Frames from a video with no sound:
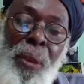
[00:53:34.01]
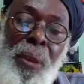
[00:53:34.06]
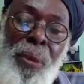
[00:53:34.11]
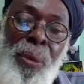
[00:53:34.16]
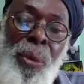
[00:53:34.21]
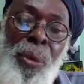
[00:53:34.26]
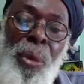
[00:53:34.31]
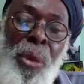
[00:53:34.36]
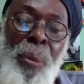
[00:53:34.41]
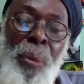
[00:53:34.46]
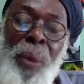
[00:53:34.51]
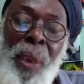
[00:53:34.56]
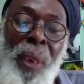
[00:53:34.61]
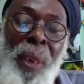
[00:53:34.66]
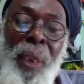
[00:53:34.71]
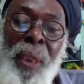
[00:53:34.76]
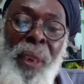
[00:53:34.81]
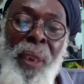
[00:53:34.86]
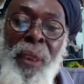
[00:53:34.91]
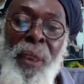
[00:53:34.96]
know, rule for
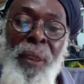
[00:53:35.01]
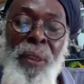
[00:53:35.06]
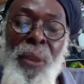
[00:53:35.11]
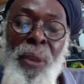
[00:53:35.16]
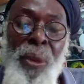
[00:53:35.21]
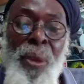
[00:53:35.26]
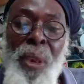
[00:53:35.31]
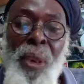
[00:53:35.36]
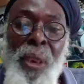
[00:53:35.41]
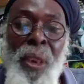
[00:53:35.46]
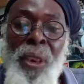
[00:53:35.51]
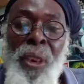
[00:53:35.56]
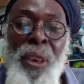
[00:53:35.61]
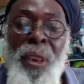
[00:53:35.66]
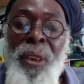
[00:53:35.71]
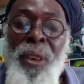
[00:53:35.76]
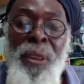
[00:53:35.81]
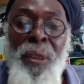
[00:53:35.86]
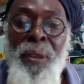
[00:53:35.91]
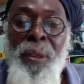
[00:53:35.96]
guidelines, hold on
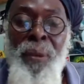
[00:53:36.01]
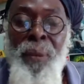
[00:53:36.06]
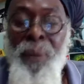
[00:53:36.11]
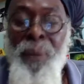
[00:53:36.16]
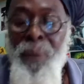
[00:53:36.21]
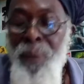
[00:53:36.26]
earth.